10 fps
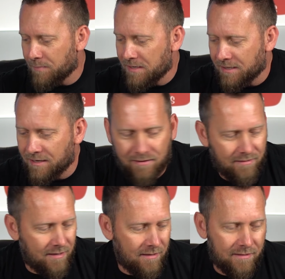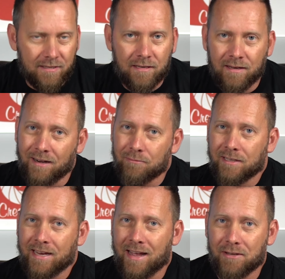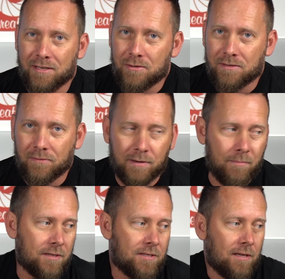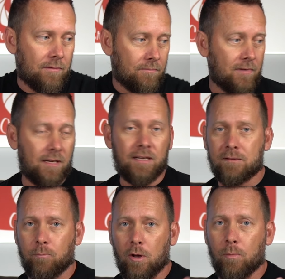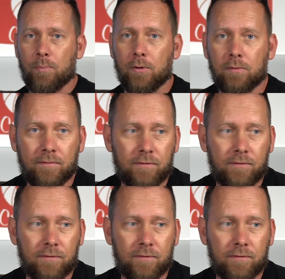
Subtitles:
a piece of gear that I really haven't used very much though. It is well built